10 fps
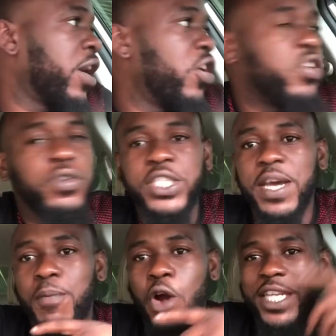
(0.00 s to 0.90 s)
You don't know, say
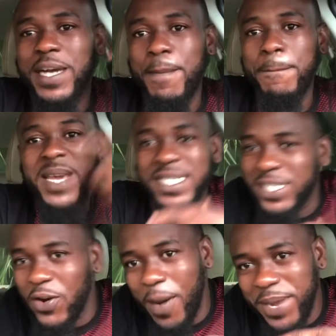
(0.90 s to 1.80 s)
boy
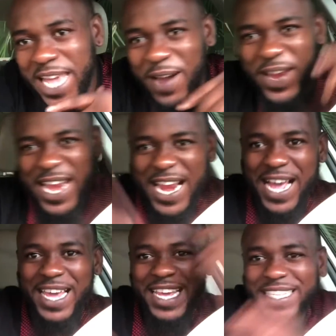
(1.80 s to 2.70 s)
Jambisco. I'm there with another
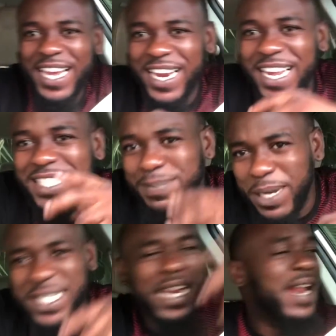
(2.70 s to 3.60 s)
hit, another
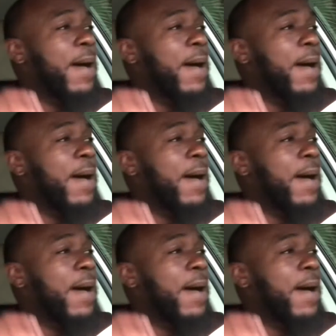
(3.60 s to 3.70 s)
smash, another.